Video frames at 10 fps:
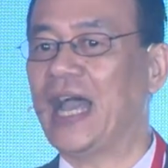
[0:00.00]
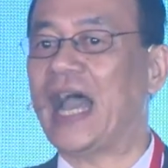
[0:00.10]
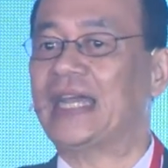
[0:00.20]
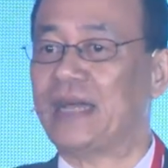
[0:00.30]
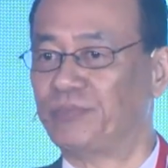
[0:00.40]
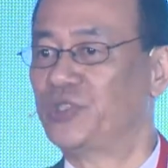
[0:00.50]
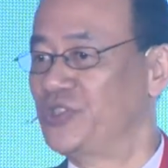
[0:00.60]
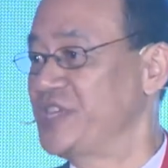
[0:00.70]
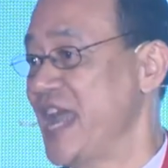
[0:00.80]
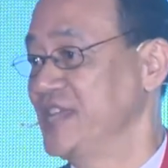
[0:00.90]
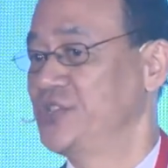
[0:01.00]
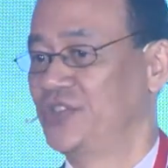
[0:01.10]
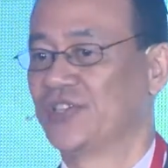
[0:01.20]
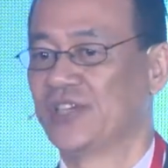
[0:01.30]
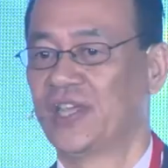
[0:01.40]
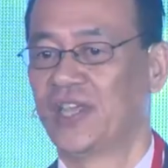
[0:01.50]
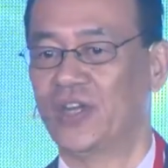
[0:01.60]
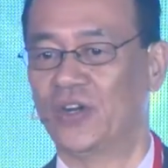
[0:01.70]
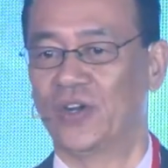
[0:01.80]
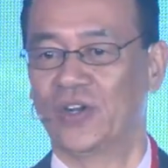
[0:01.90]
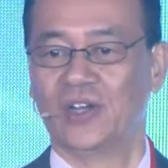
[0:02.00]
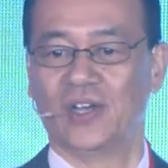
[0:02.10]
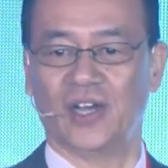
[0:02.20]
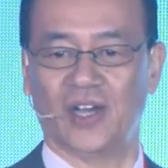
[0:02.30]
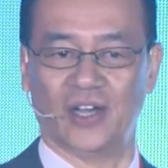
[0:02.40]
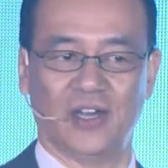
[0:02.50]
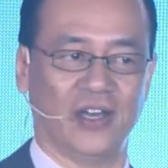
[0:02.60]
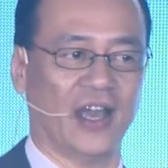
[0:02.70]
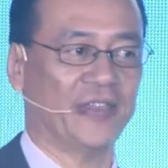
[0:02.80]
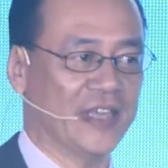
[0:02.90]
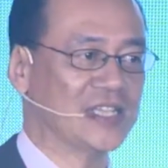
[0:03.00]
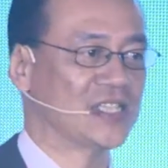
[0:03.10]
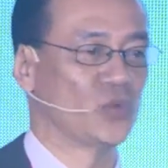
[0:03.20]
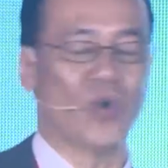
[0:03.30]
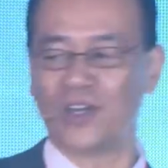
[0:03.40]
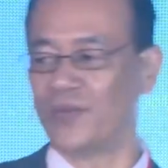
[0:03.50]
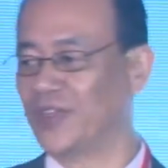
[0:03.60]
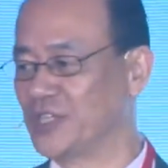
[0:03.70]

adapt to changes, I think one of the